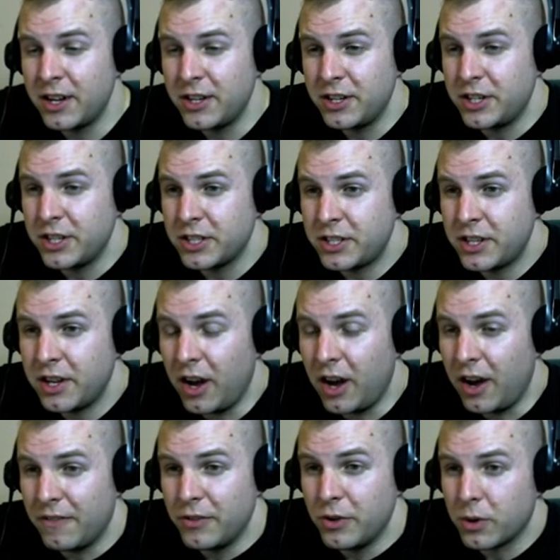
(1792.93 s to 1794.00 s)
just
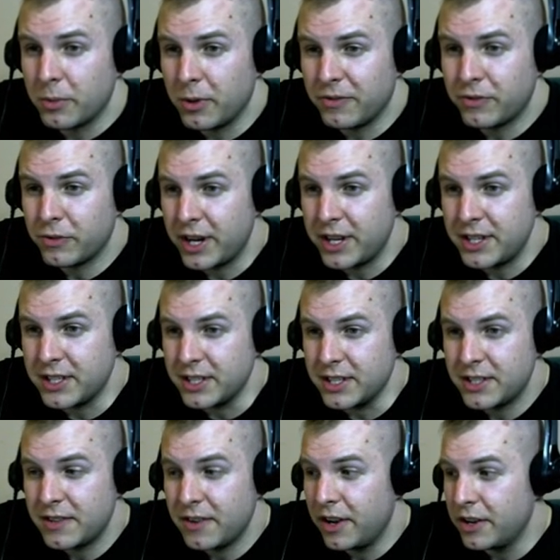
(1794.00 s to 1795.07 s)
of normal
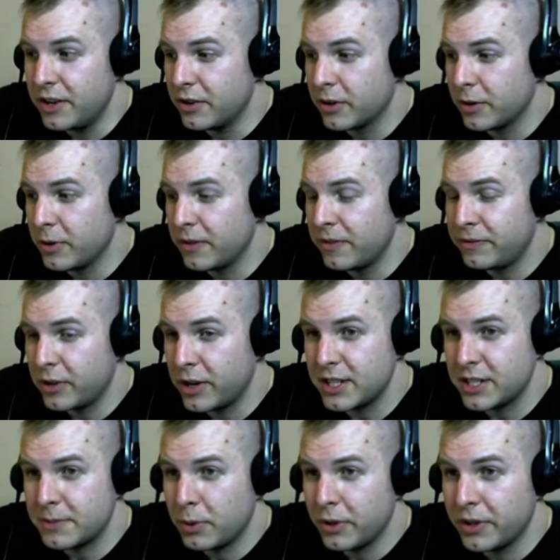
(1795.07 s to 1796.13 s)
phrases, normal
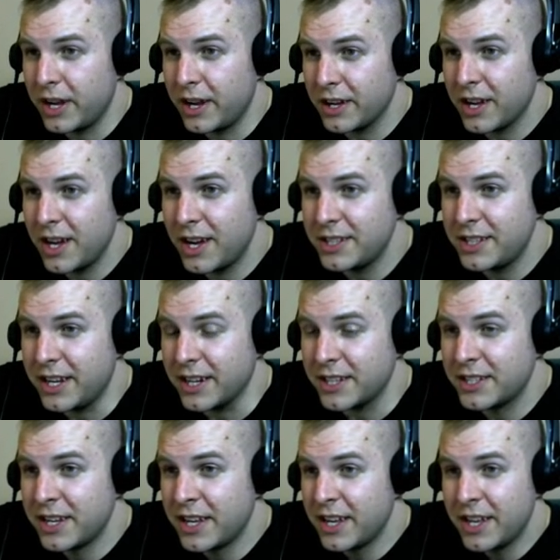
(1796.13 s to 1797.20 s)
phrases pulled out of
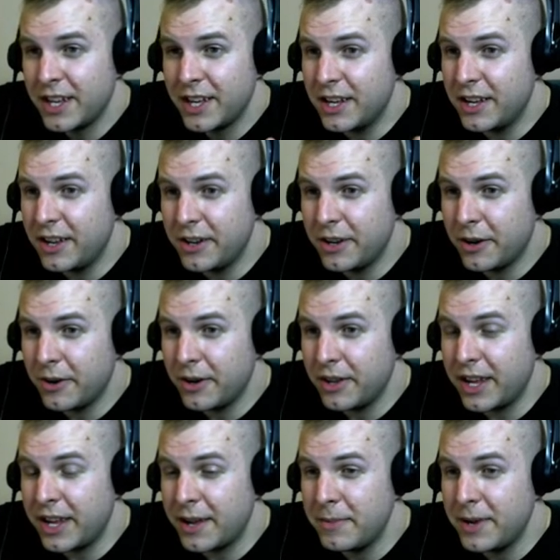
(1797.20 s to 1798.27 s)
context, you know,
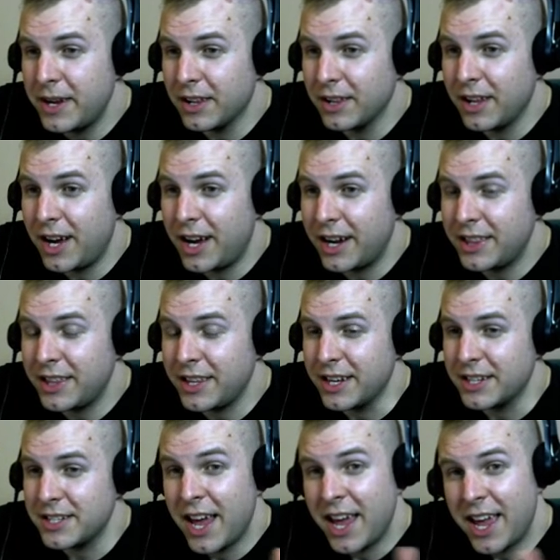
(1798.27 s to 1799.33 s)
they can mean a lot of things.